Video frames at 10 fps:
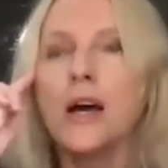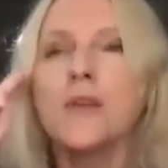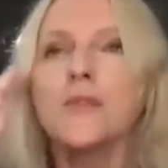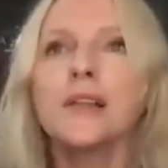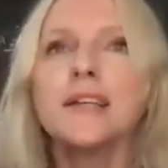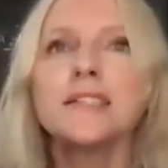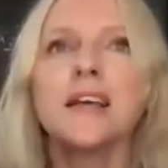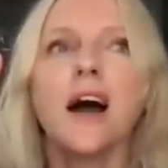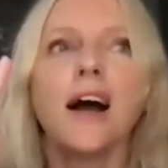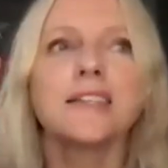the less
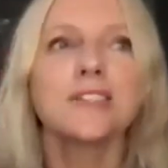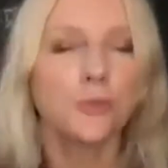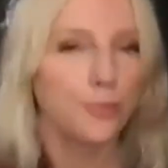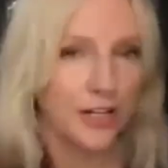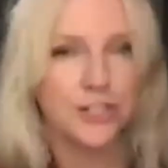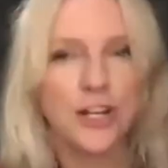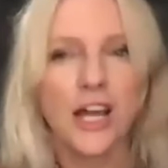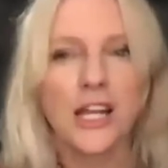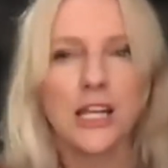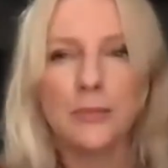I still appreciate
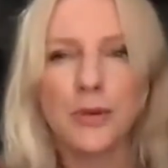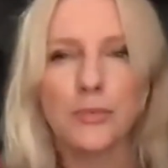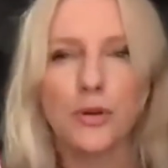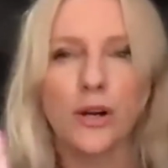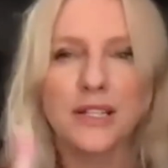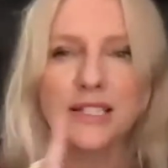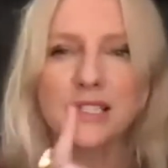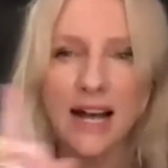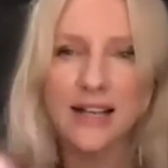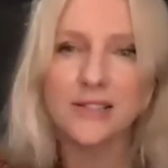it, but I'm not as
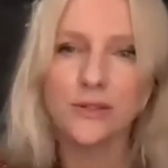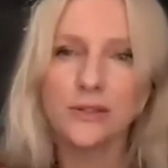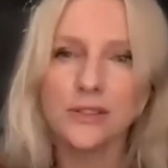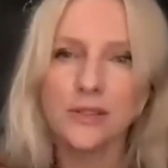dazzled.